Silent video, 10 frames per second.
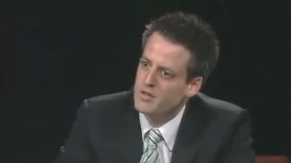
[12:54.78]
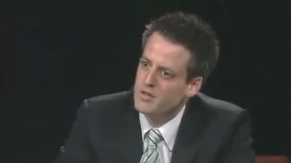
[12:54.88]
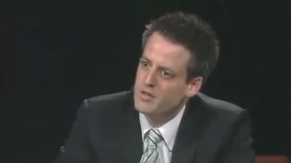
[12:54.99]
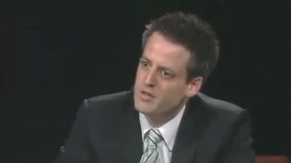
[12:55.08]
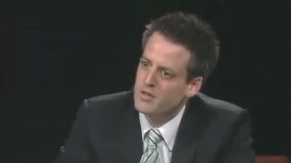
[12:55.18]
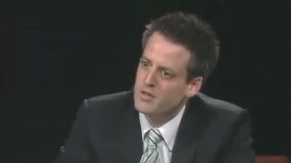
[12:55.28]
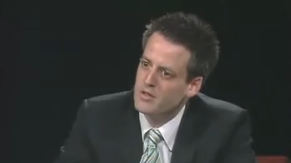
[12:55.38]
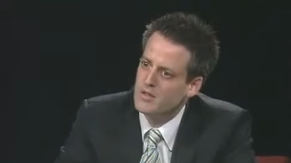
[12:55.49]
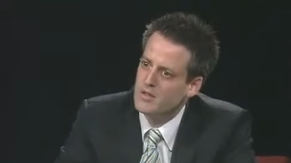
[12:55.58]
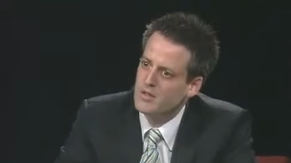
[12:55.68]
The Leafy
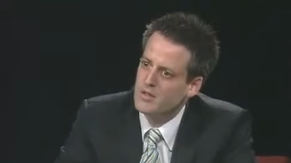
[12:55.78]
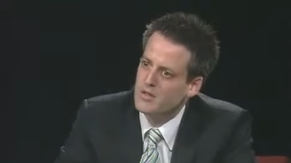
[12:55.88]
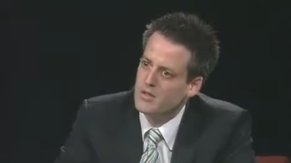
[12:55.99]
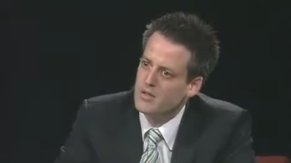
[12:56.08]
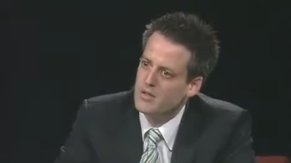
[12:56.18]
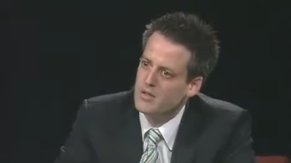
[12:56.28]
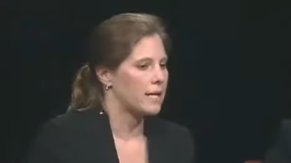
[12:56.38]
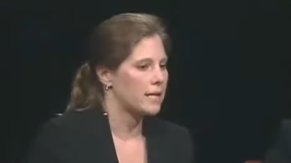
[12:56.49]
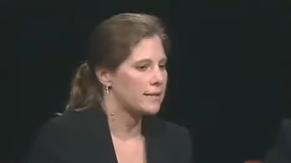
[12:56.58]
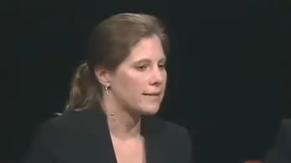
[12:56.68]
Green Marketing
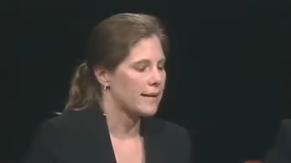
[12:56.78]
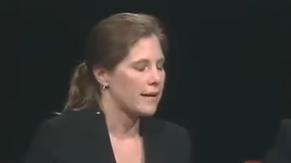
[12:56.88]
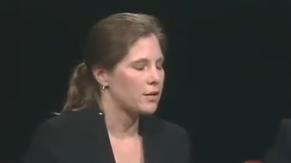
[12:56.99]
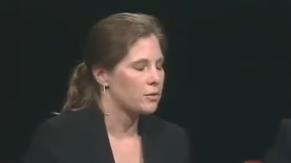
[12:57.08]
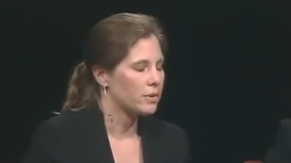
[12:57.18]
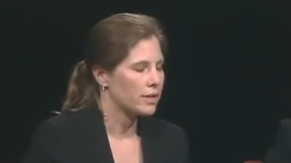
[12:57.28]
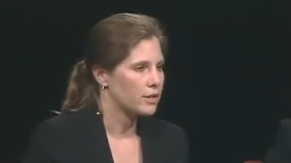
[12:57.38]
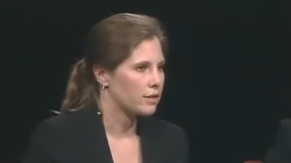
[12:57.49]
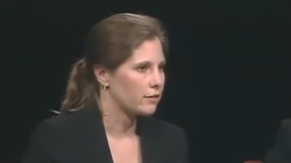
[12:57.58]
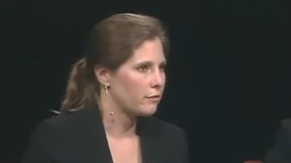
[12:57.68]
Agreement is a new
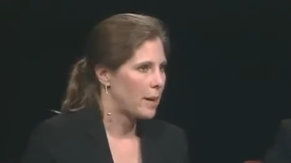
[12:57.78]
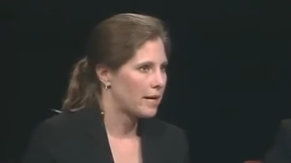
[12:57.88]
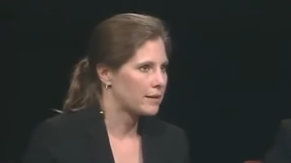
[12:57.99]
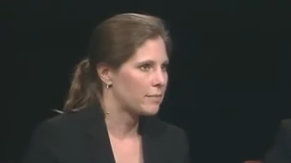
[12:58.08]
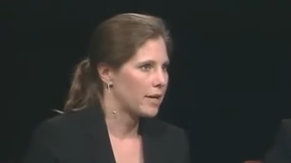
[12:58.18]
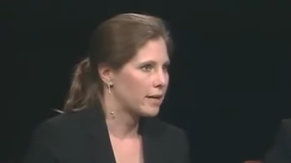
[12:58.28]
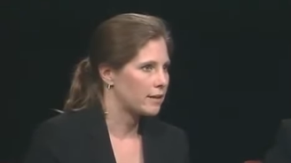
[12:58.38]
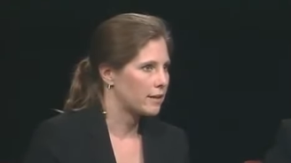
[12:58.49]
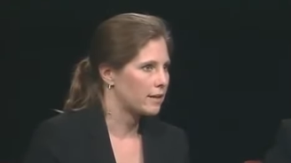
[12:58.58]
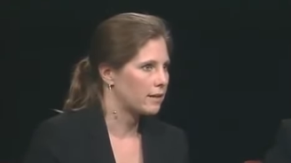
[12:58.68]
initiative passed by
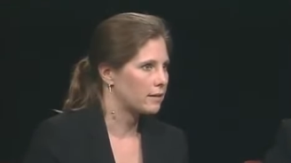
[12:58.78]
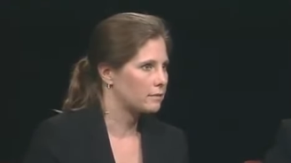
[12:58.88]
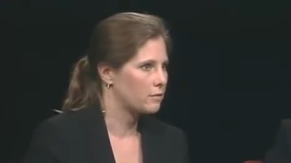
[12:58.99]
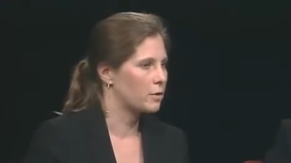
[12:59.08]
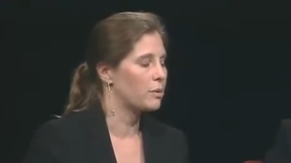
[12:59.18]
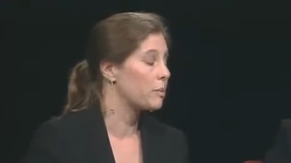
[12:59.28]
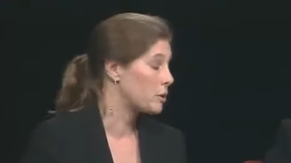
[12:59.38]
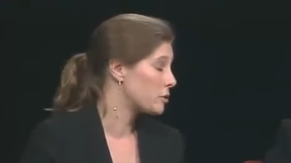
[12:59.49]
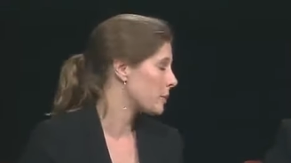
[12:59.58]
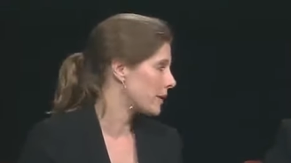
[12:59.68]
the, or
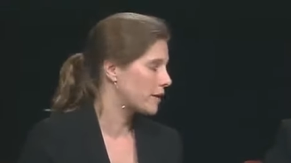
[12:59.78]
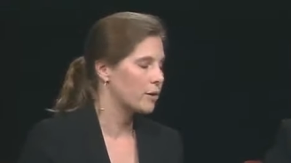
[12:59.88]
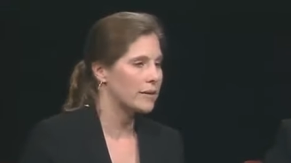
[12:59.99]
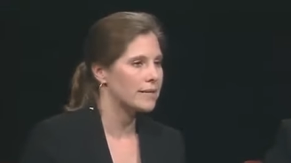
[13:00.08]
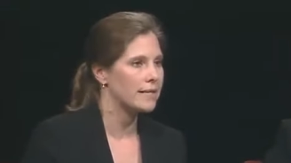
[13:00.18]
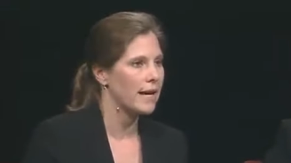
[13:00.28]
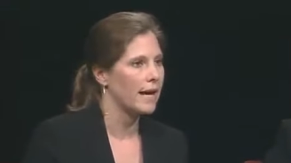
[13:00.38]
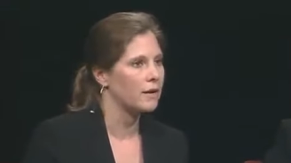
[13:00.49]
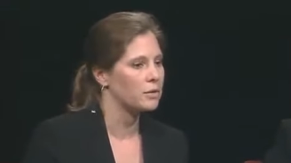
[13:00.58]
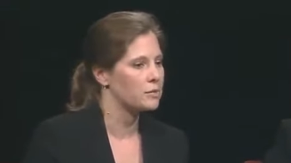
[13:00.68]
proposed by the USDA,